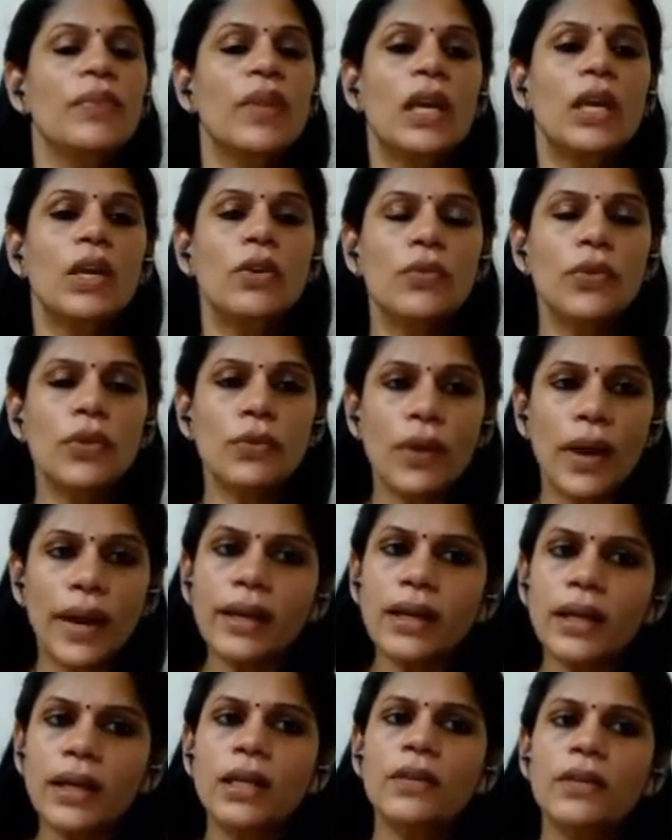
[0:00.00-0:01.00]
If you
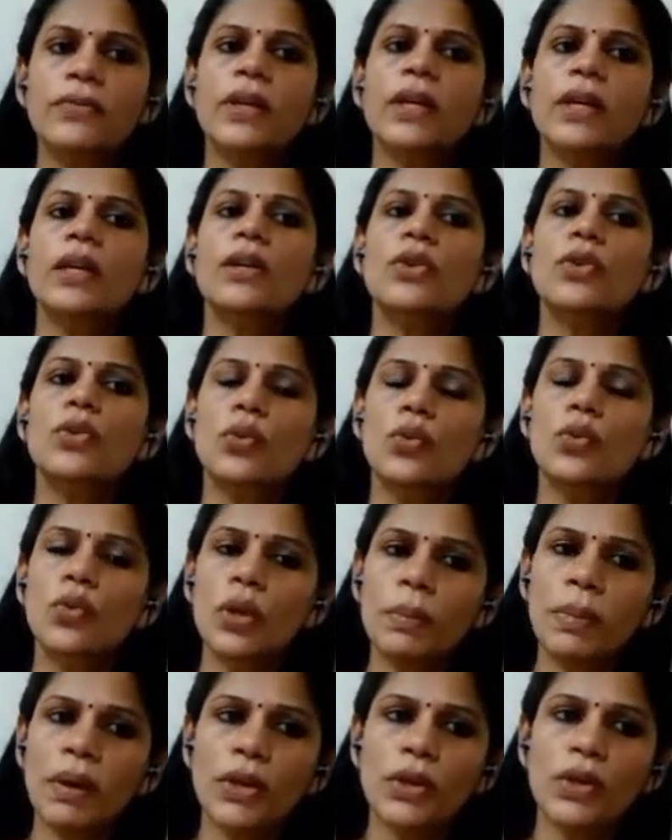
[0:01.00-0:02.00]
find it difficult to do
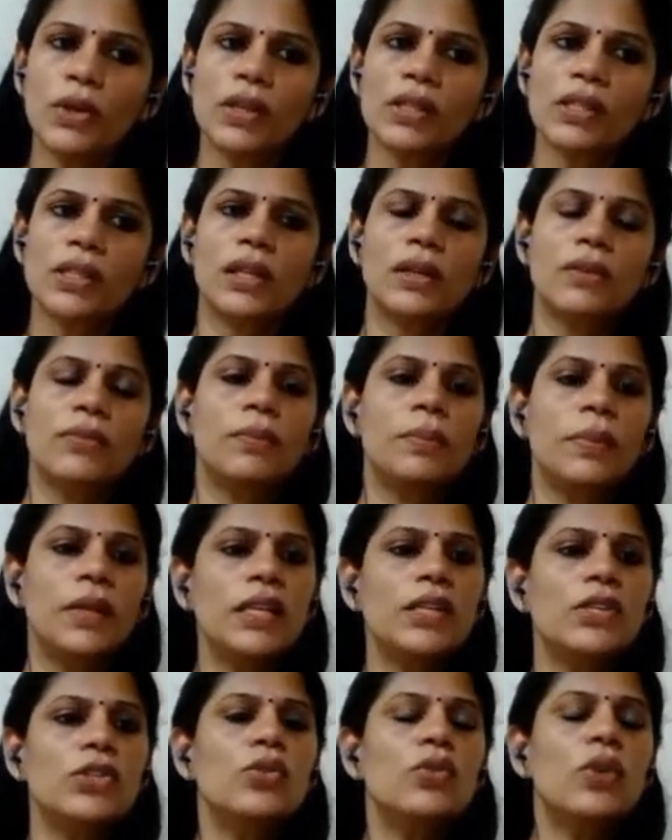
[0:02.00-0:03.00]
it by yourself,
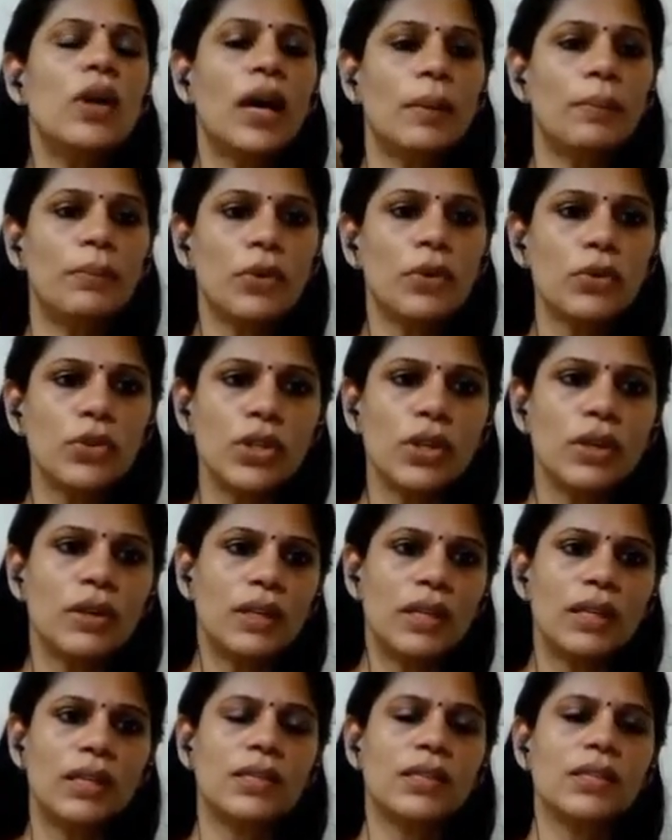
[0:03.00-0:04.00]
please do approach your
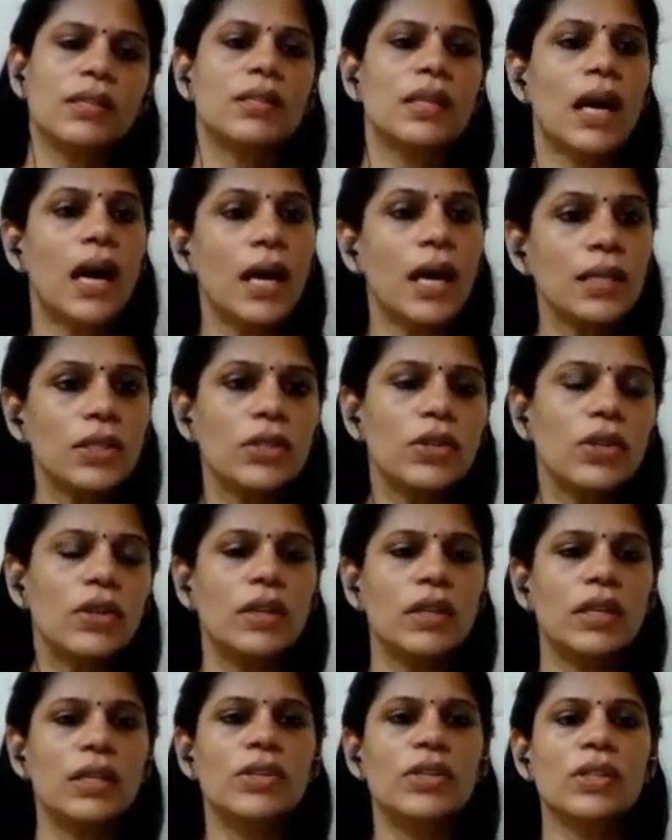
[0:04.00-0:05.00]
teachers, ask your
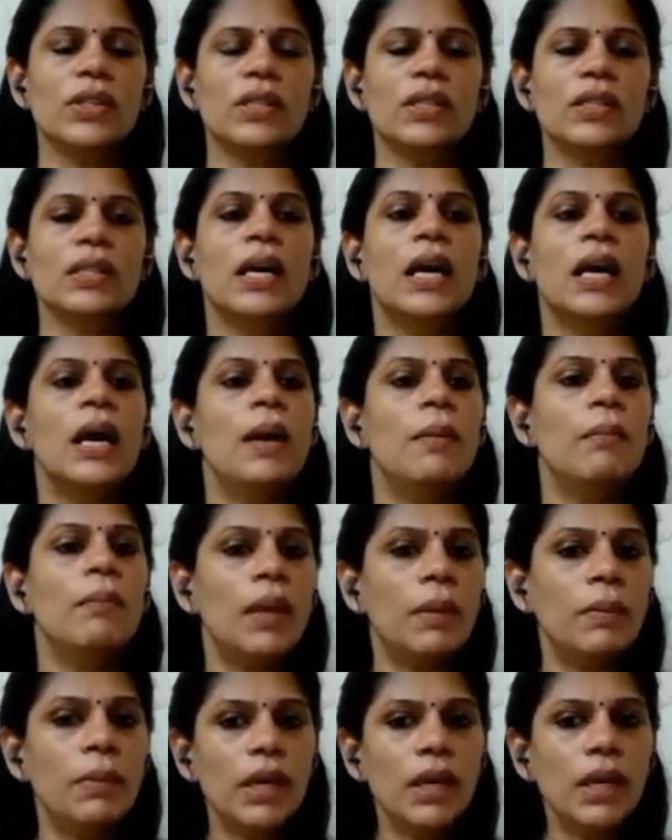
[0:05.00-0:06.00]
teachers.
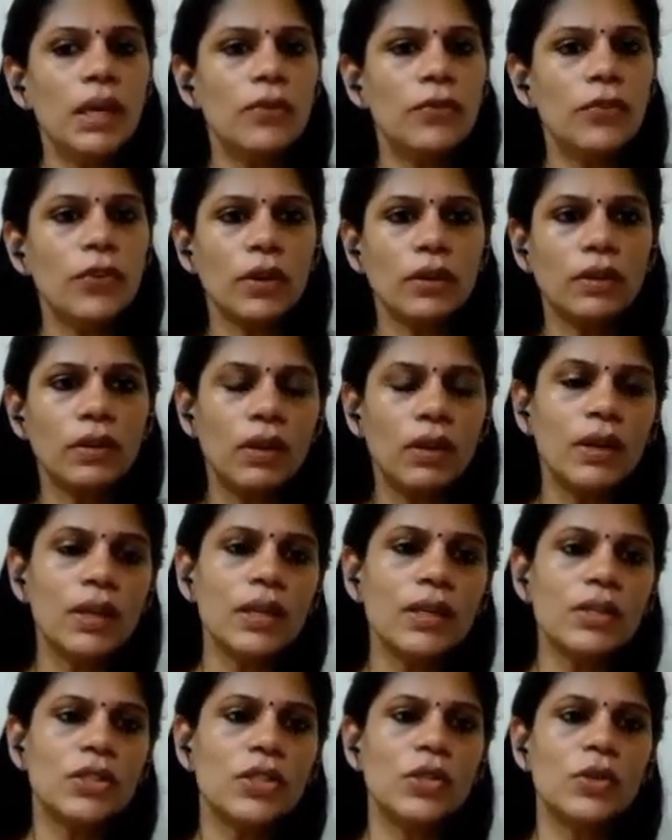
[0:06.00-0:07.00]
Maybe if you're third
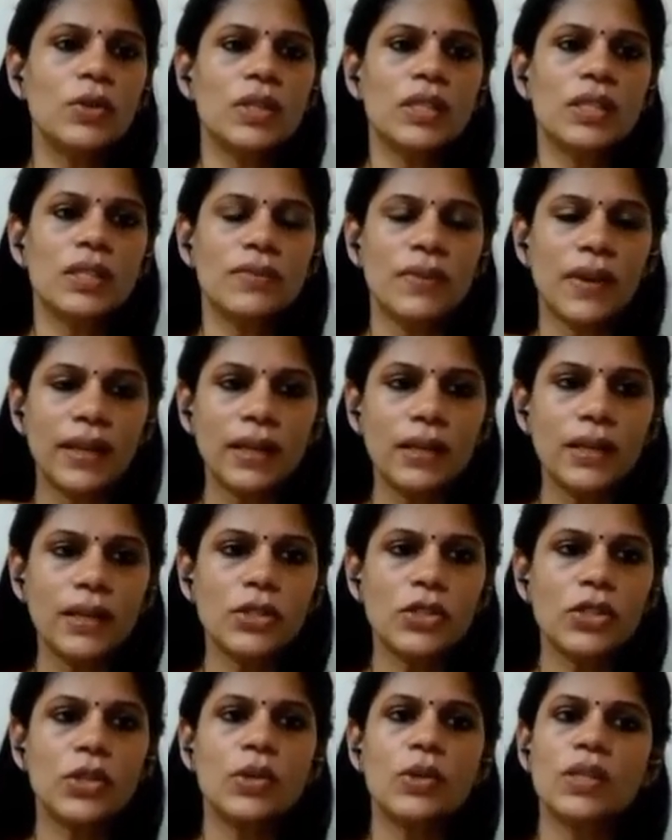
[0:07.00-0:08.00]
year students, final year
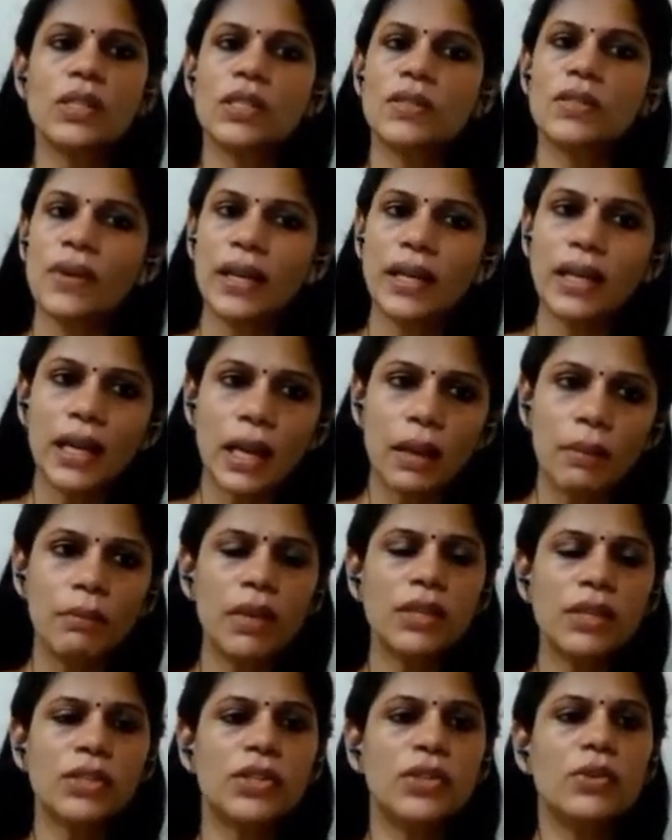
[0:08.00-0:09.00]
students, final
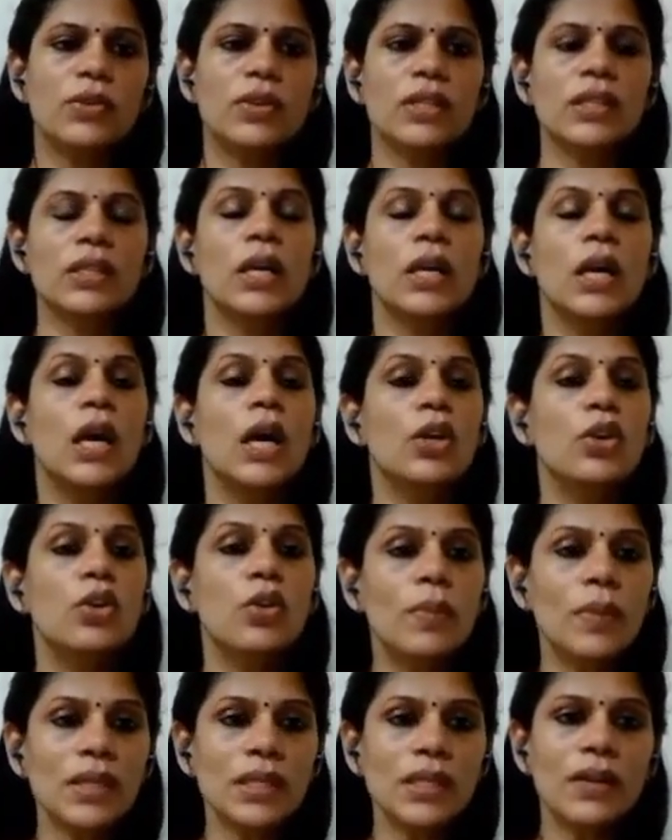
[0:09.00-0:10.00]
MA students, you
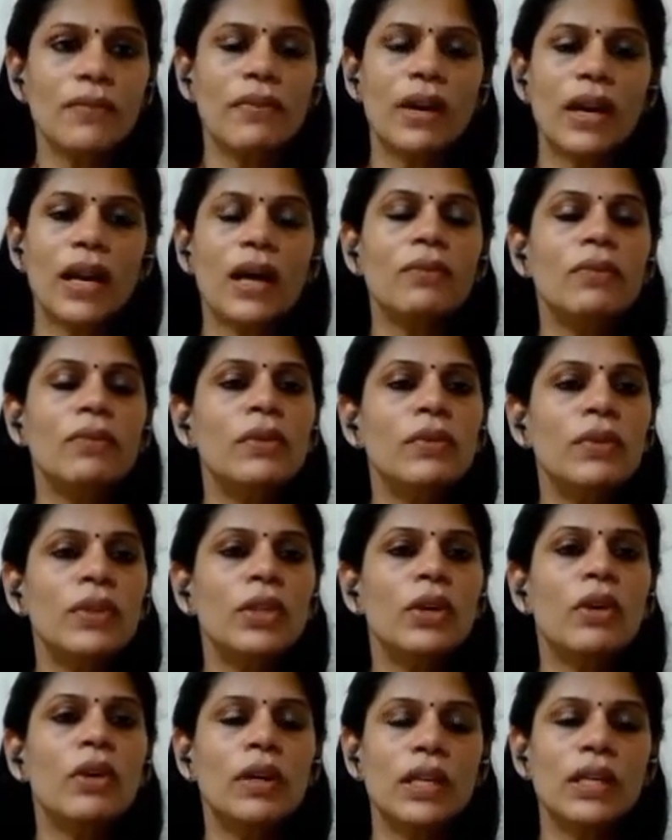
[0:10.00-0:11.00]
must have traveled with
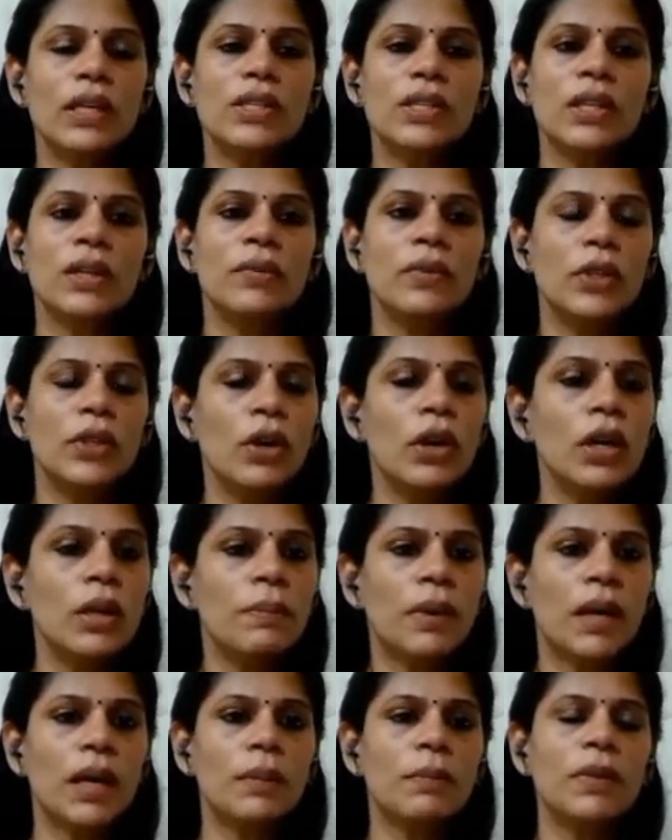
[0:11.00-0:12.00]
your teacher, with your
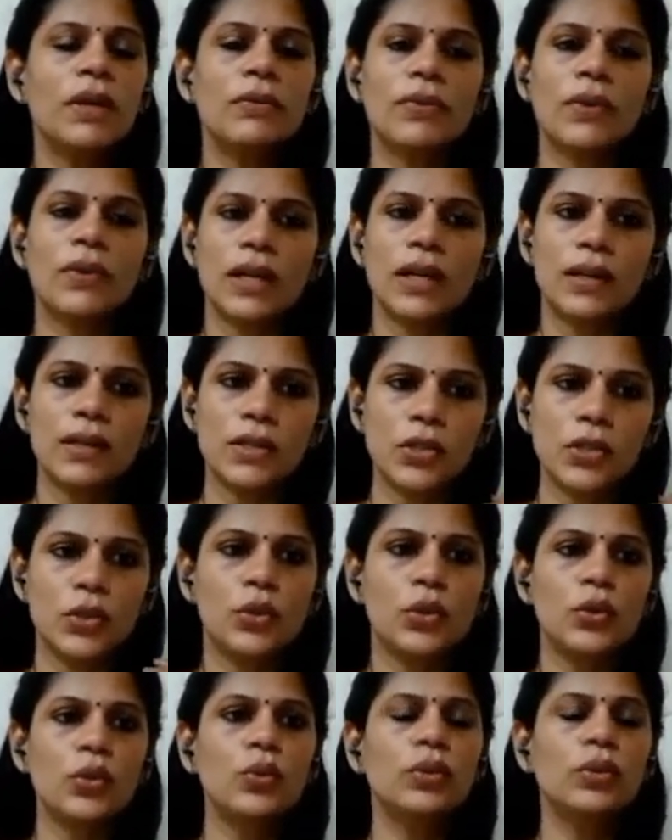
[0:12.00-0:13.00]
department for at least
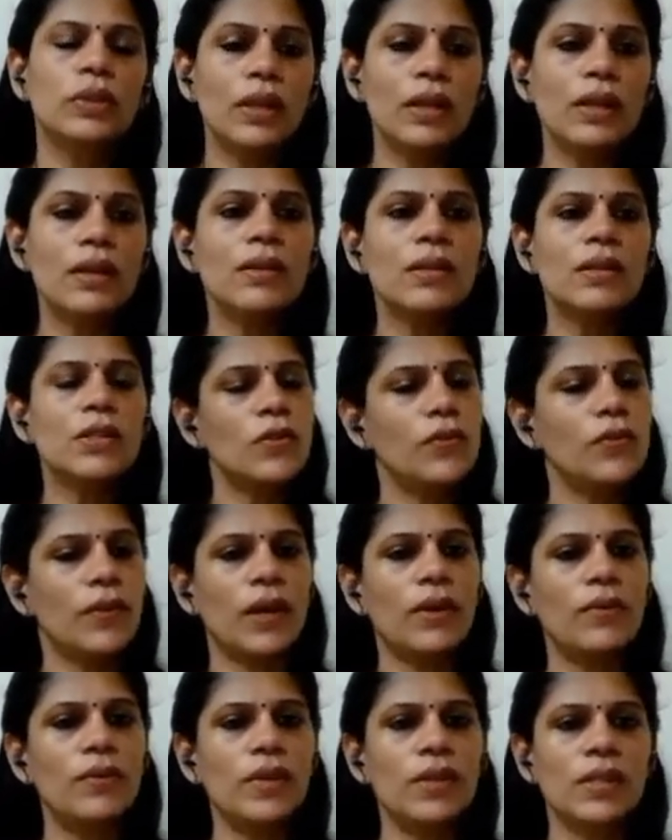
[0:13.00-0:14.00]
2 3 years to
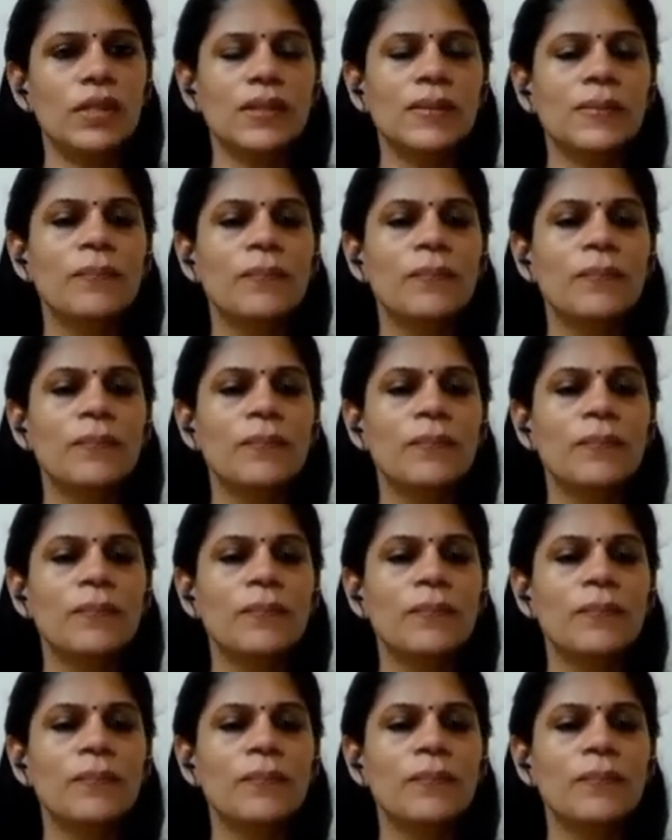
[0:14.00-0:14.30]
5 years.